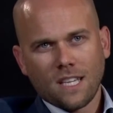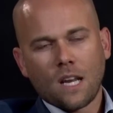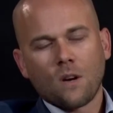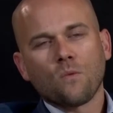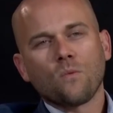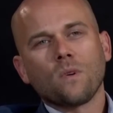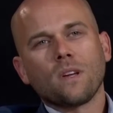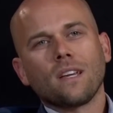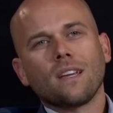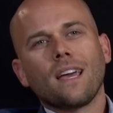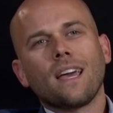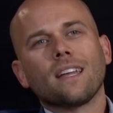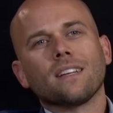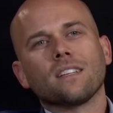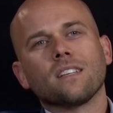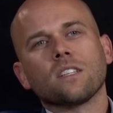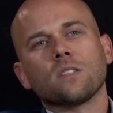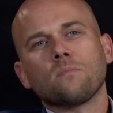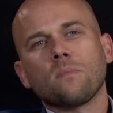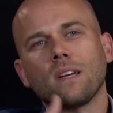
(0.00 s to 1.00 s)
How do we
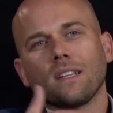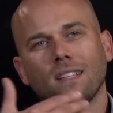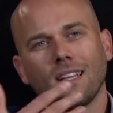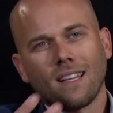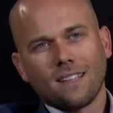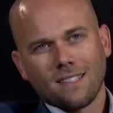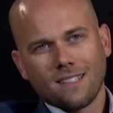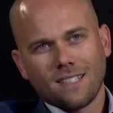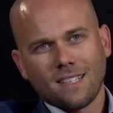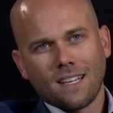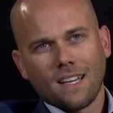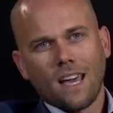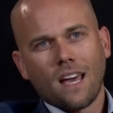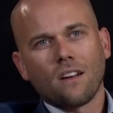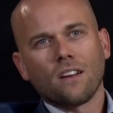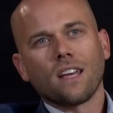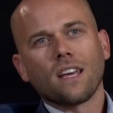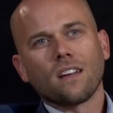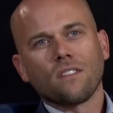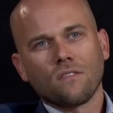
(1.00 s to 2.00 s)
anticipate that and stay
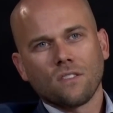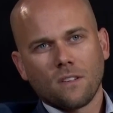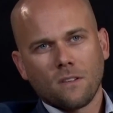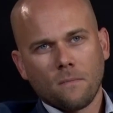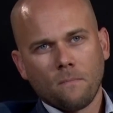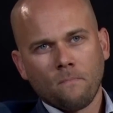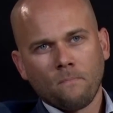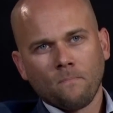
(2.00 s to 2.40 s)
out ahead of it?